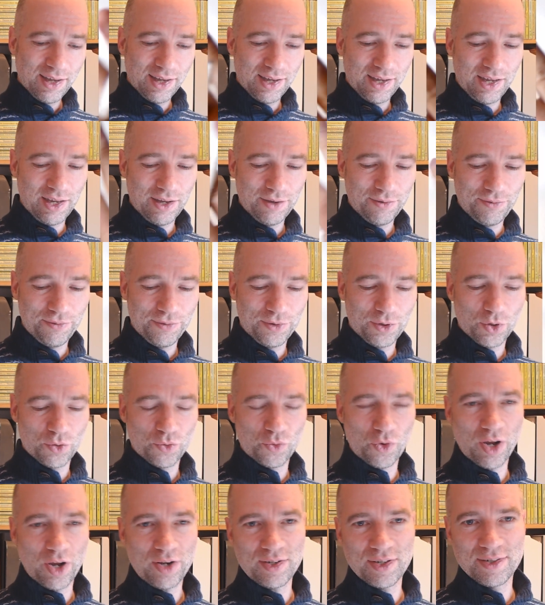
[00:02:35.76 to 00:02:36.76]
If you're
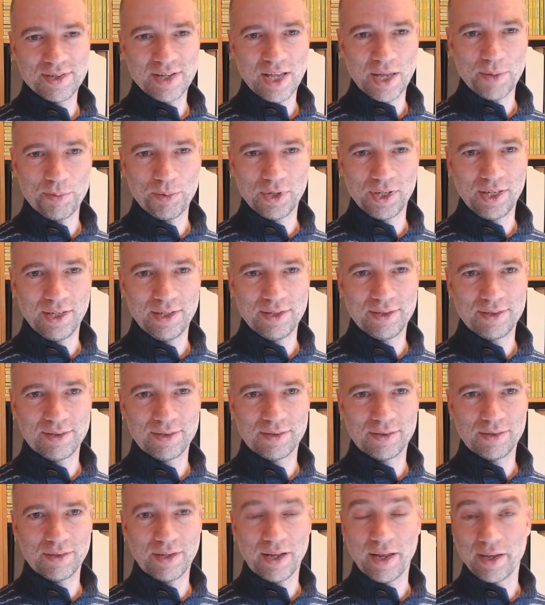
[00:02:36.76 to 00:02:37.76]
writing
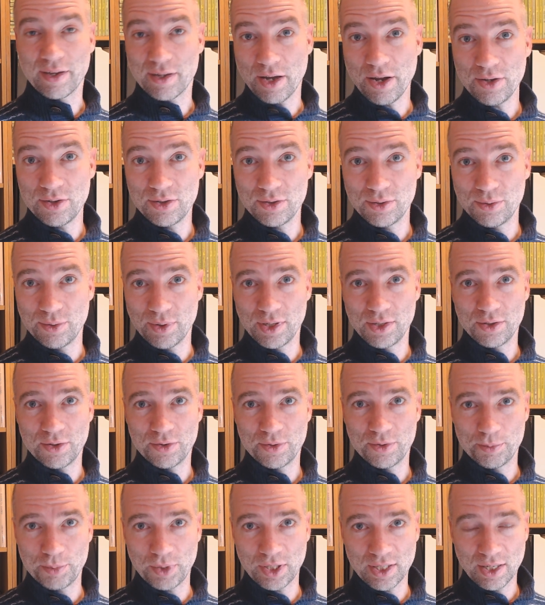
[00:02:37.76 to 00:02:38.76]
Japanese like I do and
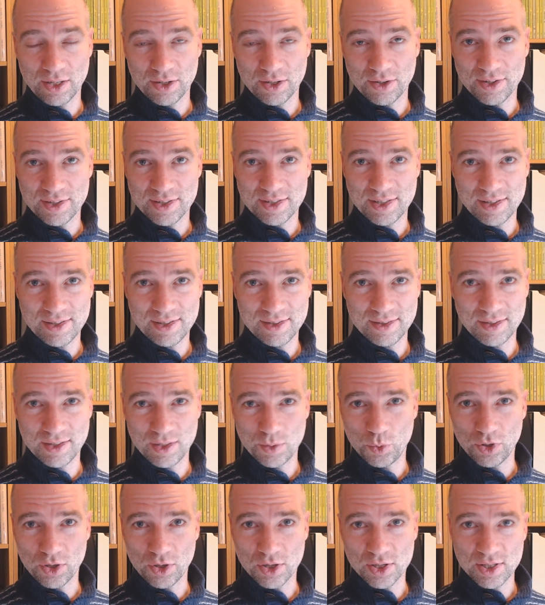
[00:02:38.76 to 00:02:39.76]
you're a bit
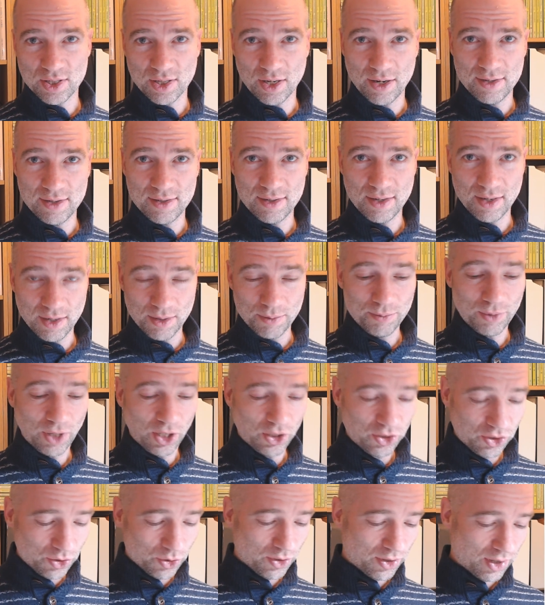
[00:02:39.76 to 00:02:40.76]
inconsistent with your sizing, make
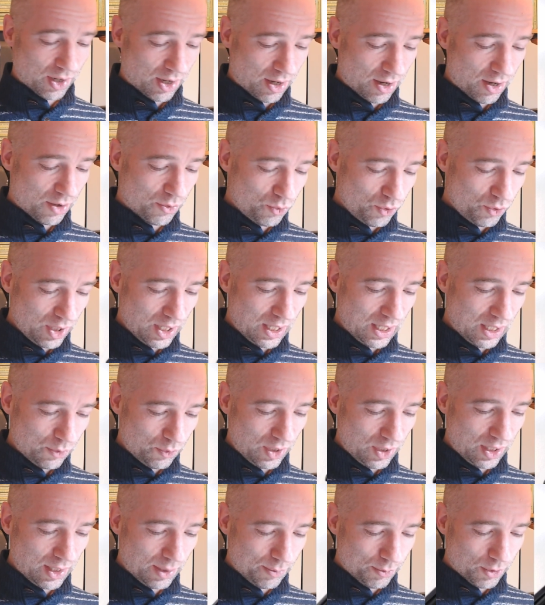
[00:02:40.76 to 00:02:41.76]
sure they are really,
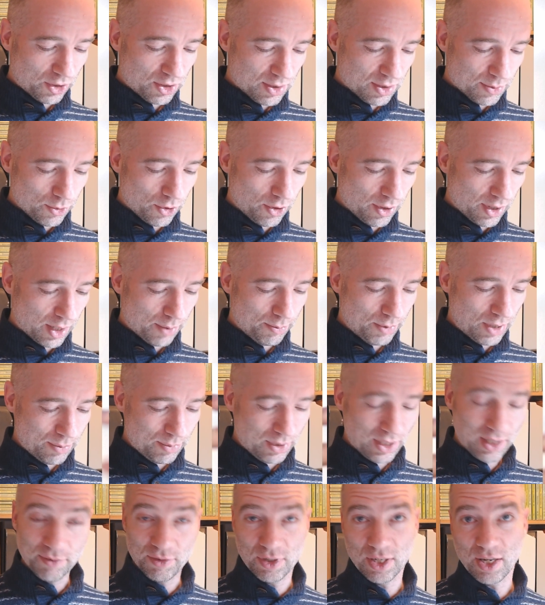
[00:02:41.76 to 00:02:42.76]
really much smaller,
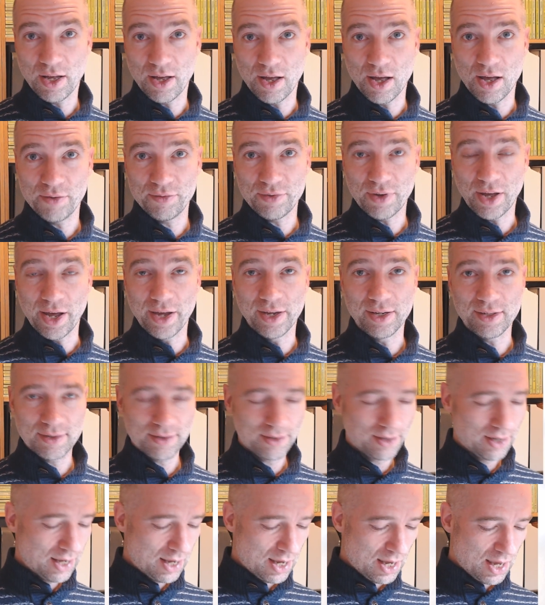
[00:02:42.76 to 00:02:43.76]
maybe even half height.
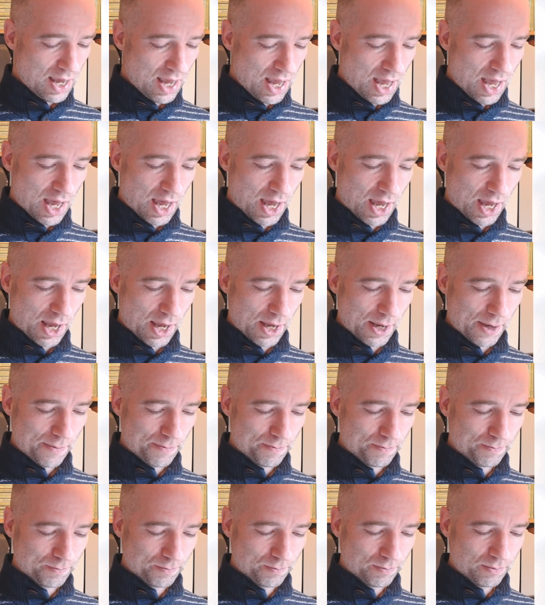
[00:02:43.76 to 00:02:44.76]

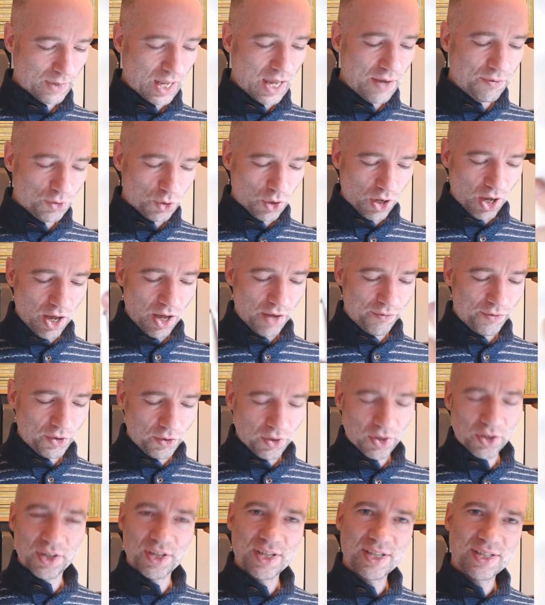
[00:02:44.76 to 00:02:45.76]
If you are
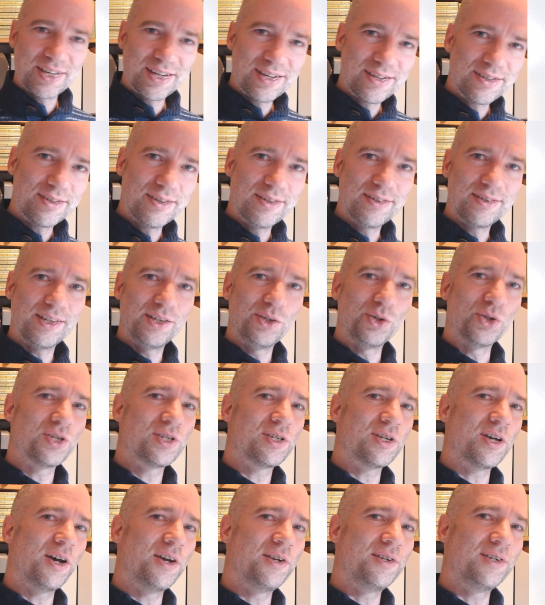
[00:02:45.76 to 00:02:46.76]
very consistent in your
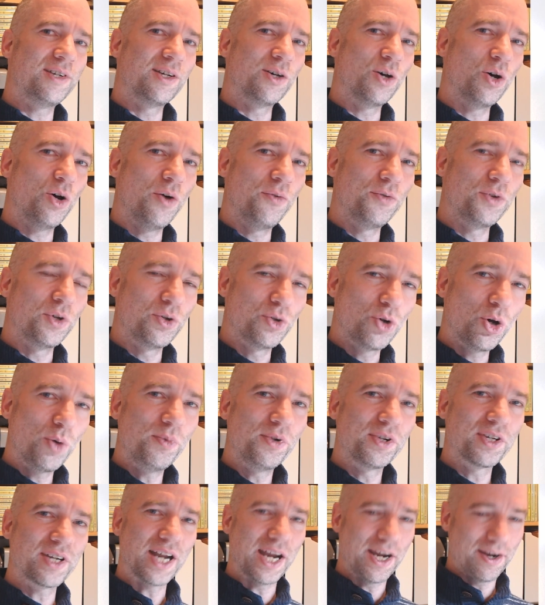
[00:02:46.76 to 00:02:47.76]
sizing of your
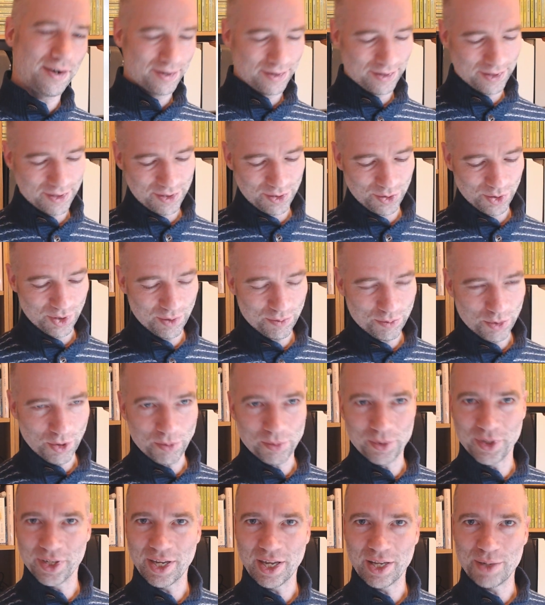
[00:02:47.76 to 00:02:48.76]
normal characters, you can
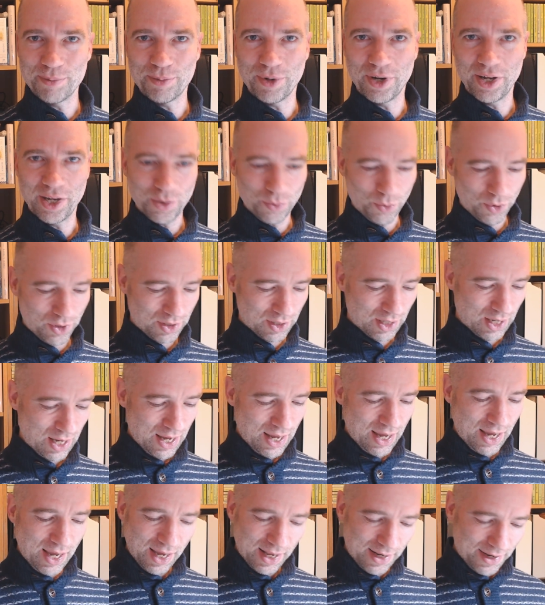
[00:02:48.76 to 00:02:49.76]
probably get by with
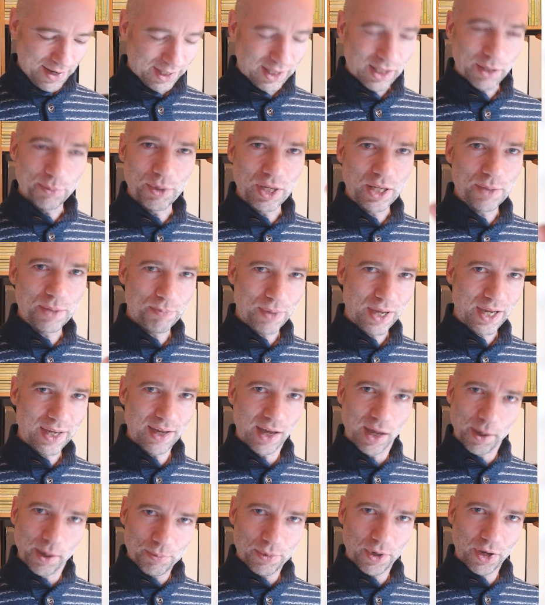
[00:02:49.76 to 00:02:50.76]
a little bit
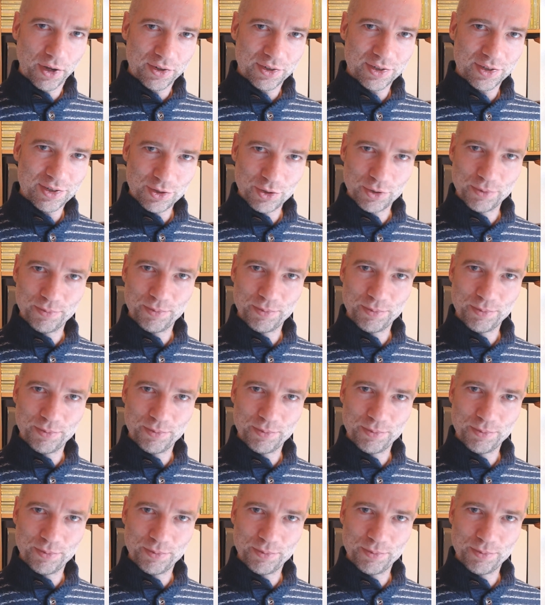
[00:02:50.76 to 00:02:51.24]
bigger, but